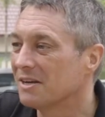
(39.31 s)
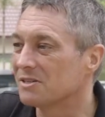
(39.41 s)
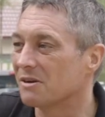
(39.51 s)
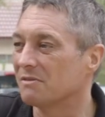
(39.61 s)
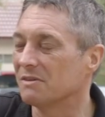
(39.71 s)

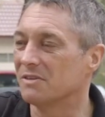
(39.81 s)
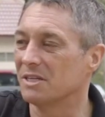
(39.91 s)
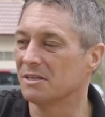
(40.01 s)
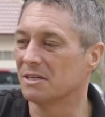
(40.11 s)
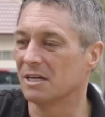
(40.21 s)
So I've lived
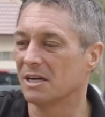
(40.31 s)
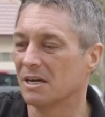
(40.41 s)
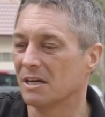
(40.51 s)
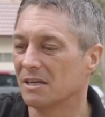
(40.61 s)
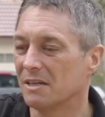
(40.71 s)
in
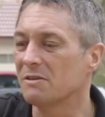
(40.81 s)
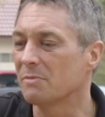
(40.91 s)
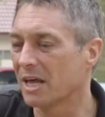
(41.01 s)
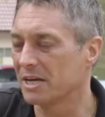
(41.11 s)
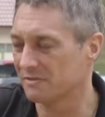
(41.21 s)

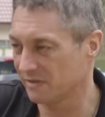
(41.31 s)
Malaysia